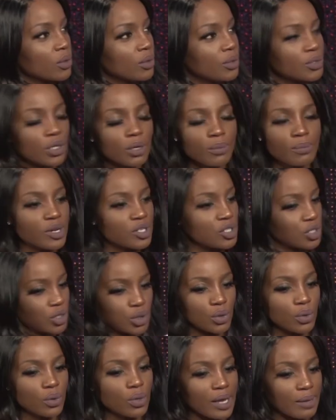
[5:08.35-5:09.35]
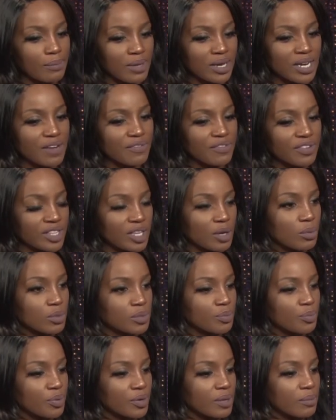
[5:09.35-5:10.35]
much at all. Not much at all. I mean, everything
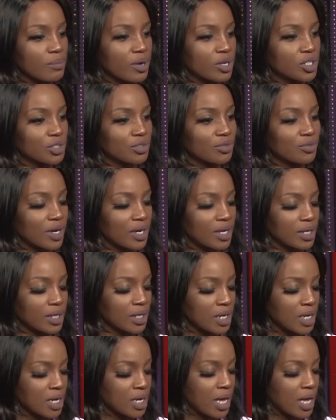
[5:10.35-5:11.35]
was pretty much run